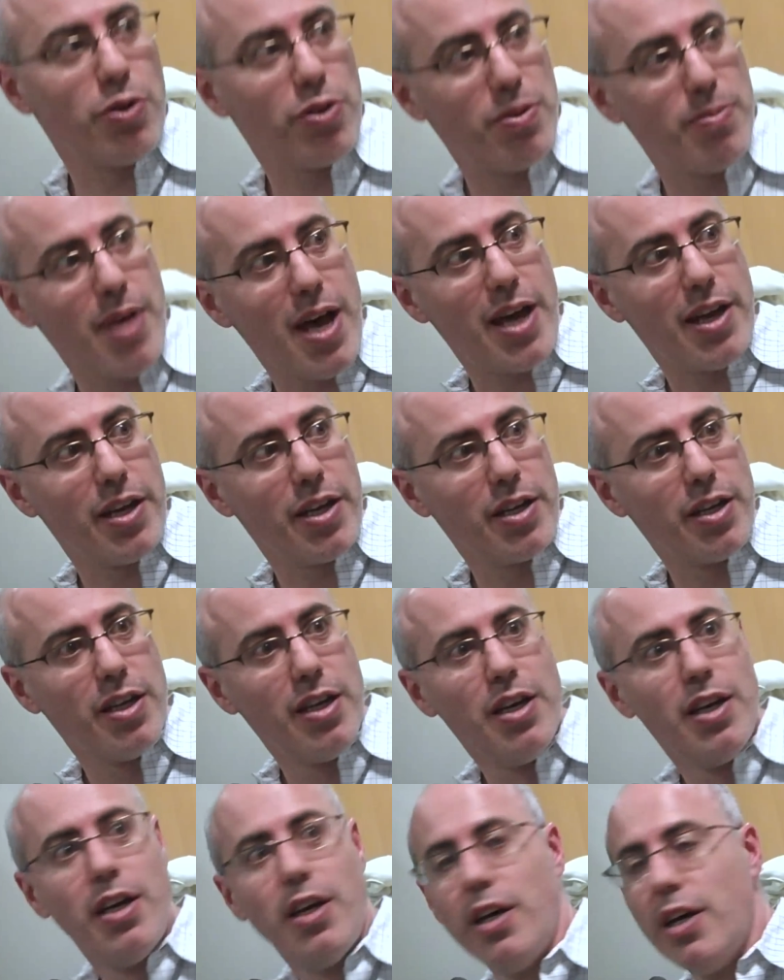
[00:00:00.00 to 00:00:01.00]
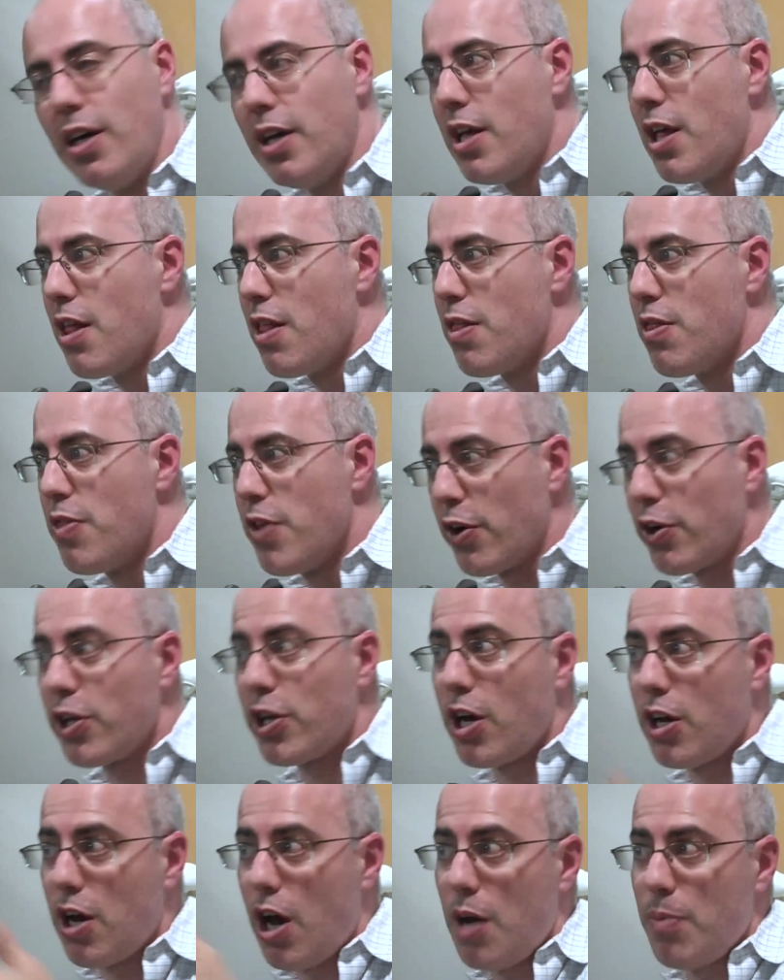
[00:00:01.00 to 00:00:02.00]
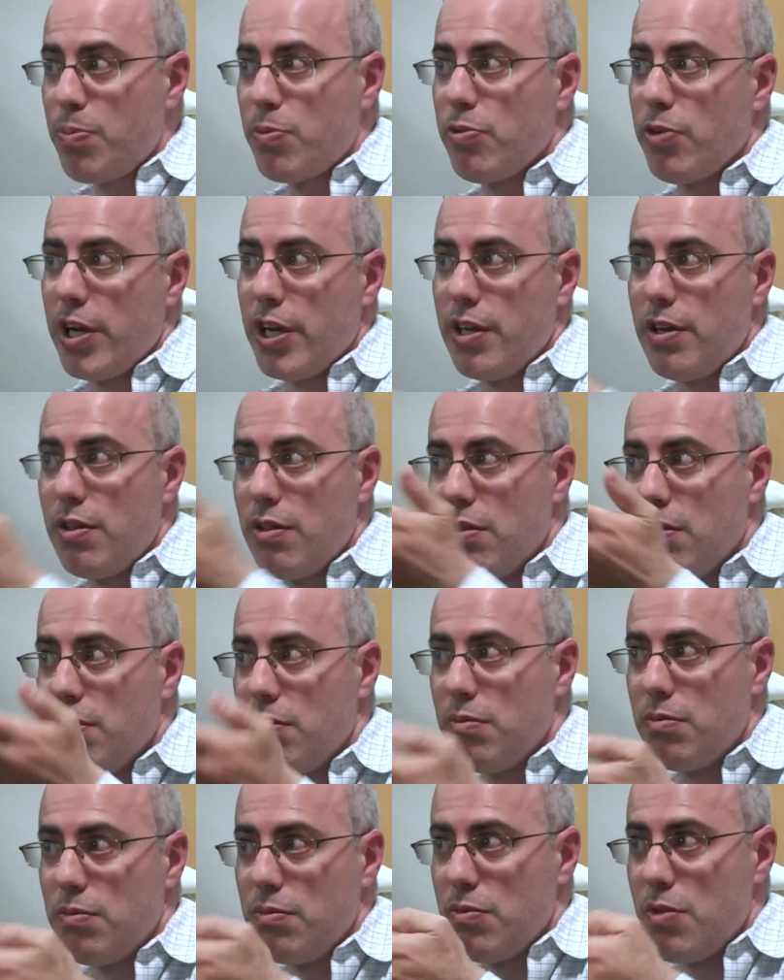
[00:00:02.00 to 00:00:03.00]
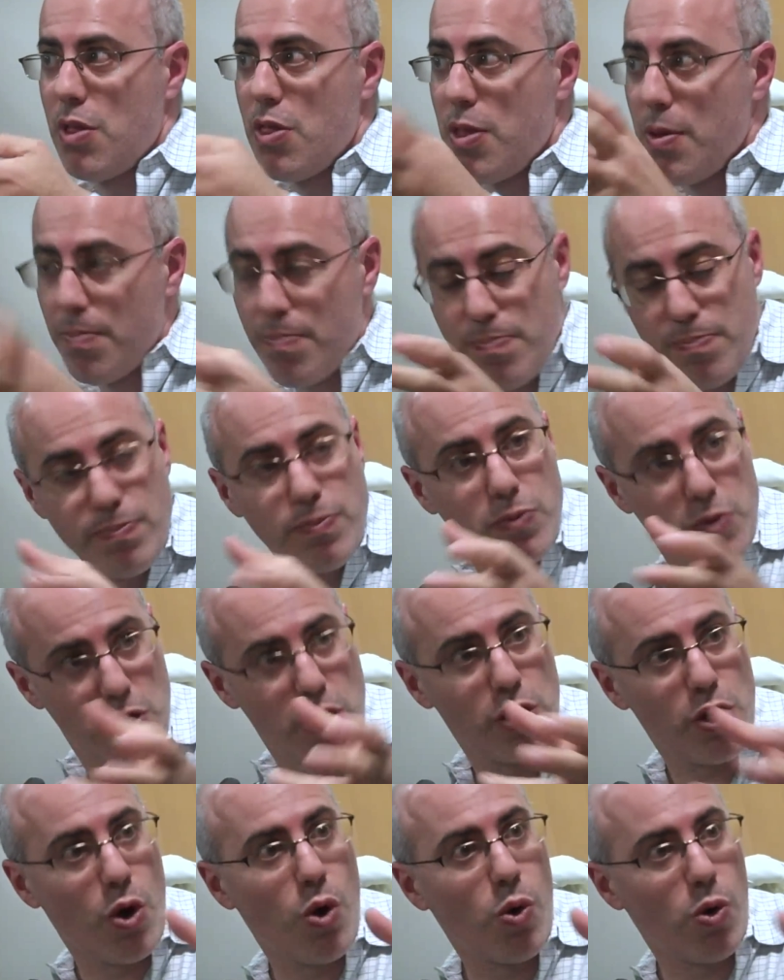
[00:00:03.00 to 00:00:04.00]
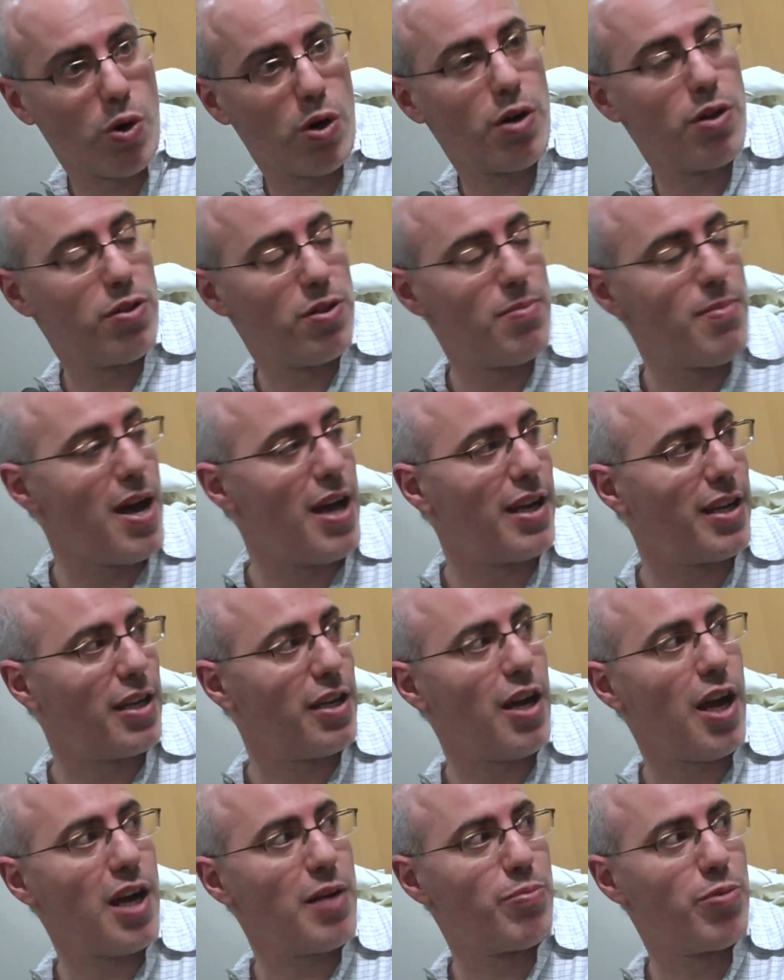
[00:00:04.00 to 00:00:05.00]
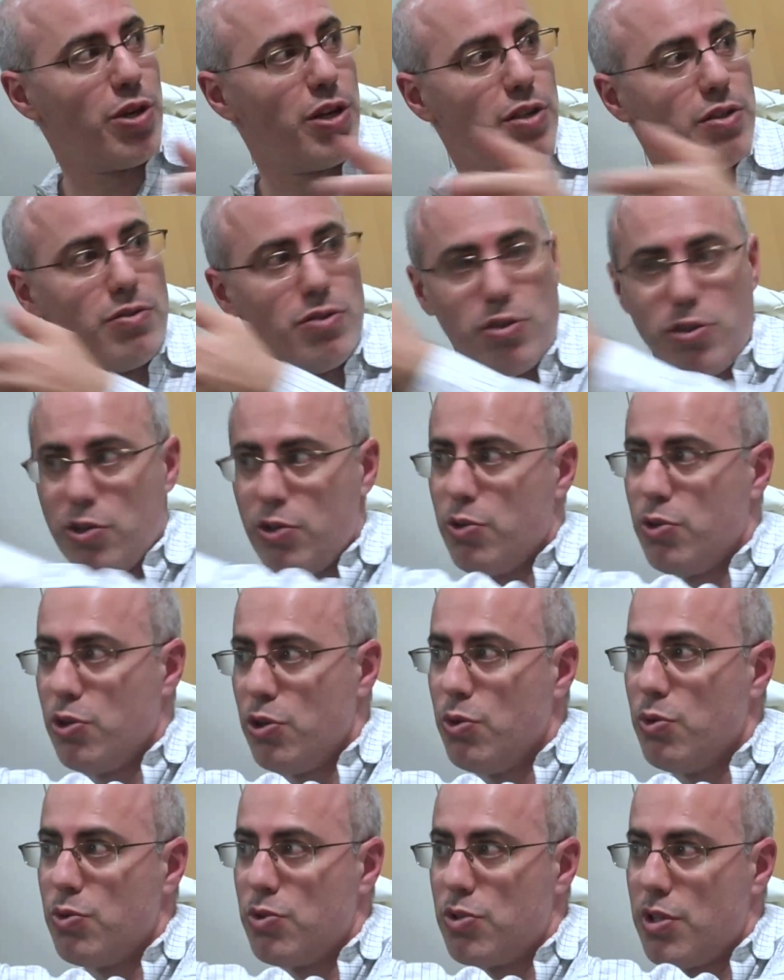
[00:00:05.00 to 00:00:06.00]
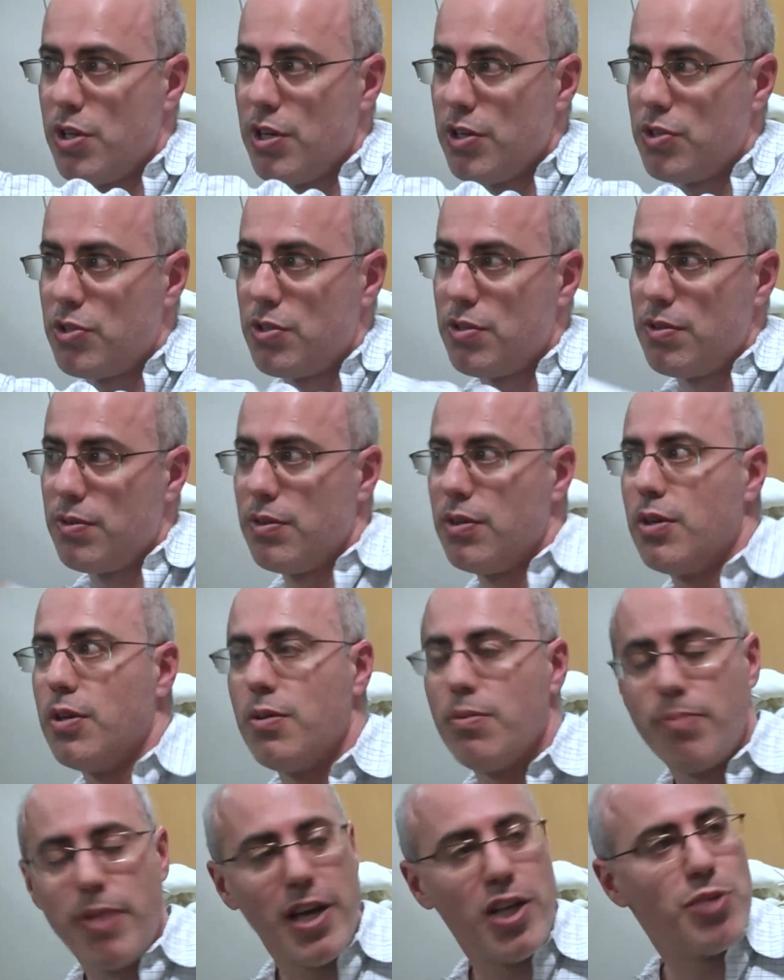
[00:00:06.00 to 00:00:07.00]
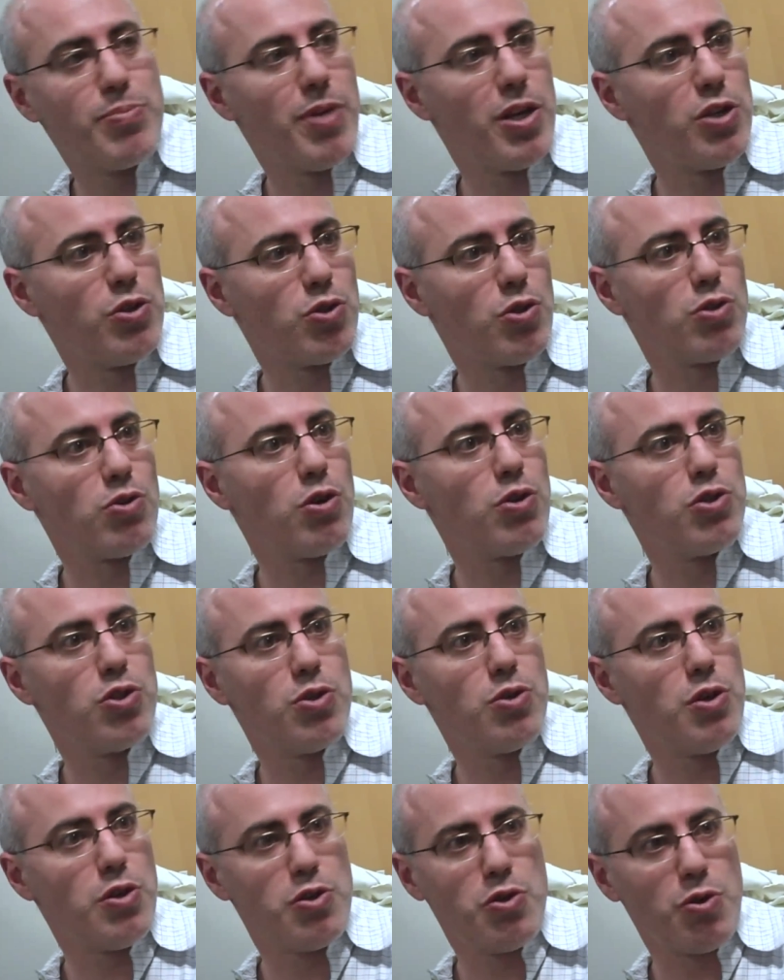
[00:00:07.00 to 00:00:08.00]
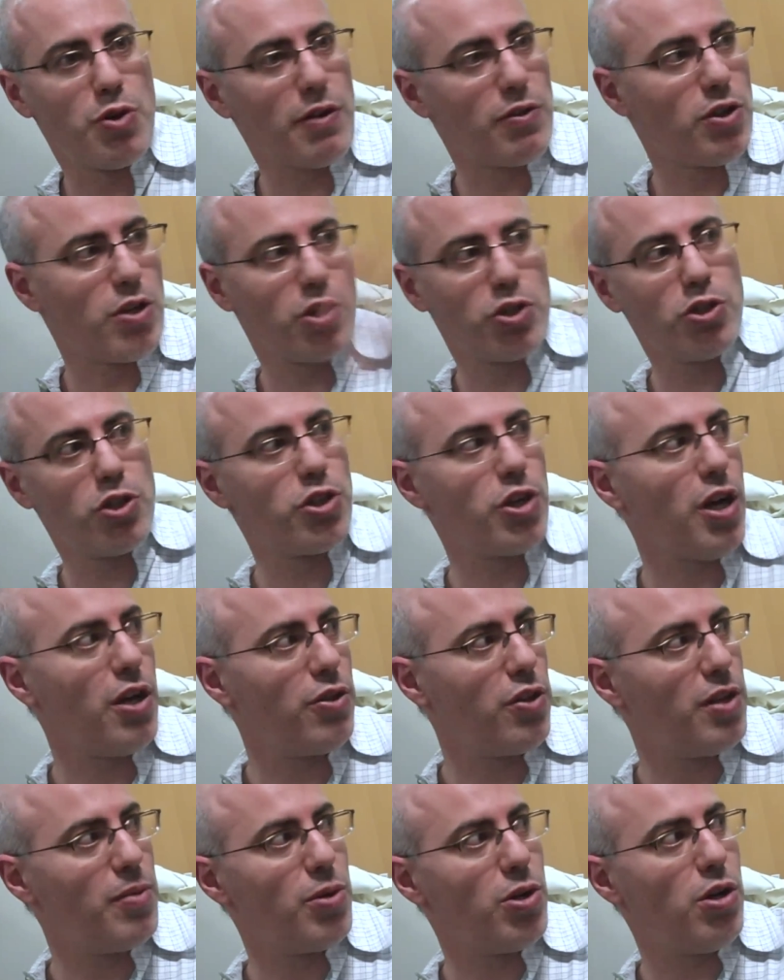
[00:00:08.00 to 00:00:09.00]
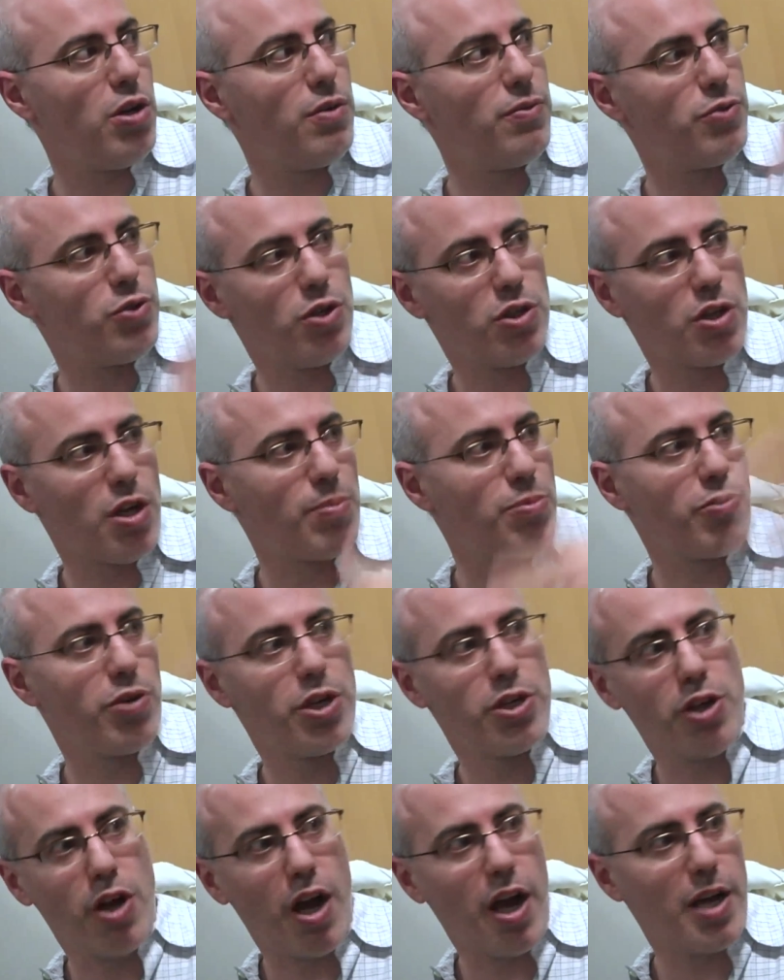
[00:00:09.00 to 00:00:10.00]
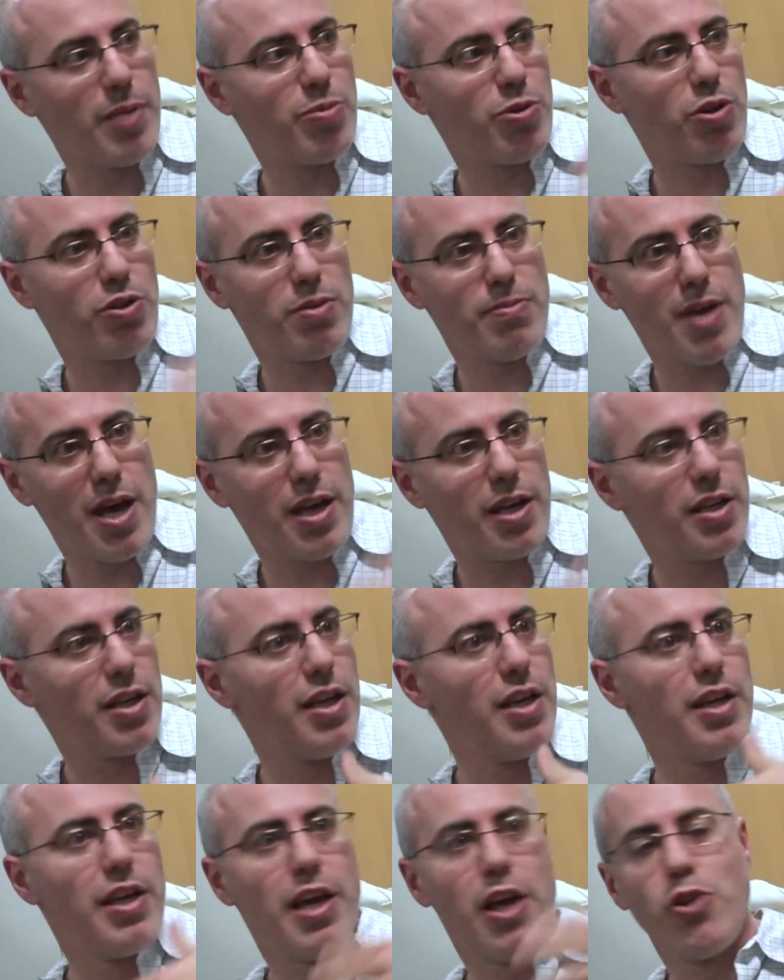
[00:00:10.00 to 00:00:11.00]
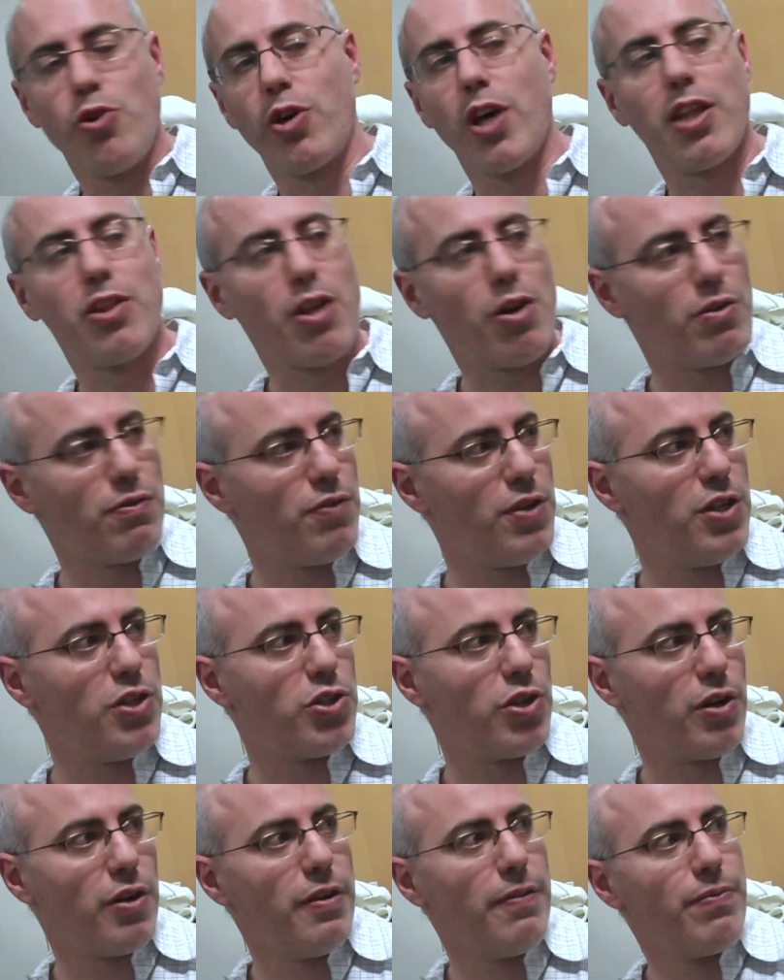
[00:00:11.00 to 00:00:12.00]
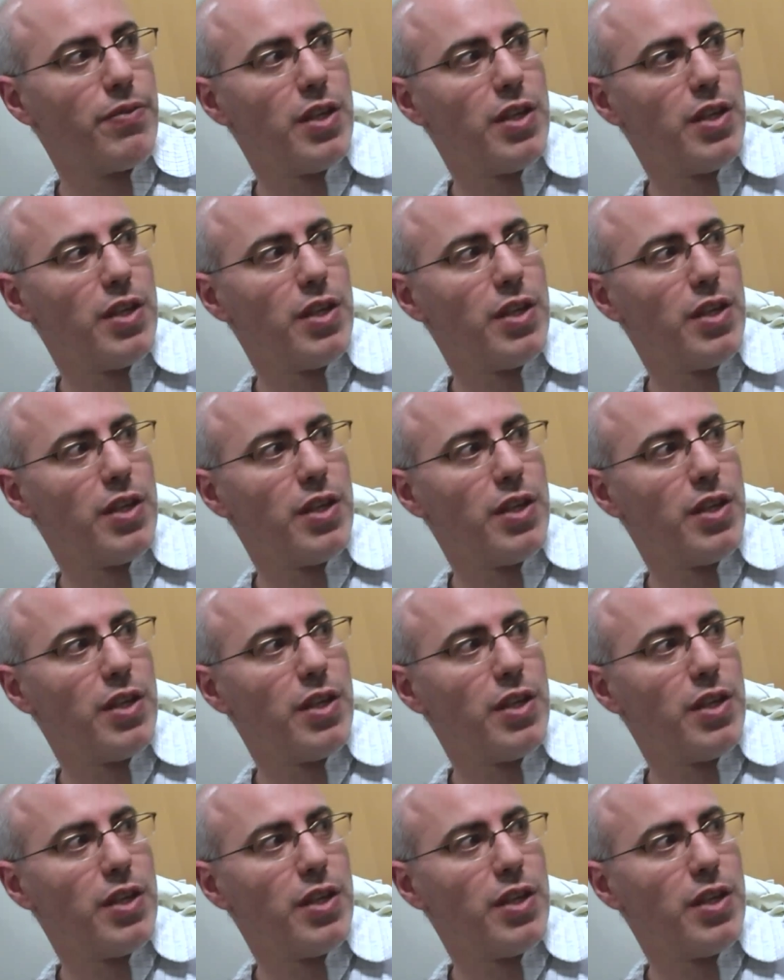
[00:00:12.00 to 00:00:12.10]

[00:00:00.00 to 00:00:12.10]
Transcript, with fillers: or thematic, they're going to upgrade the the core thematic and hybrid to use this page menu. So as long as you, you don't have to touch your child theme at all, you just upgrade your hybrid or thematic, you'll get that feature.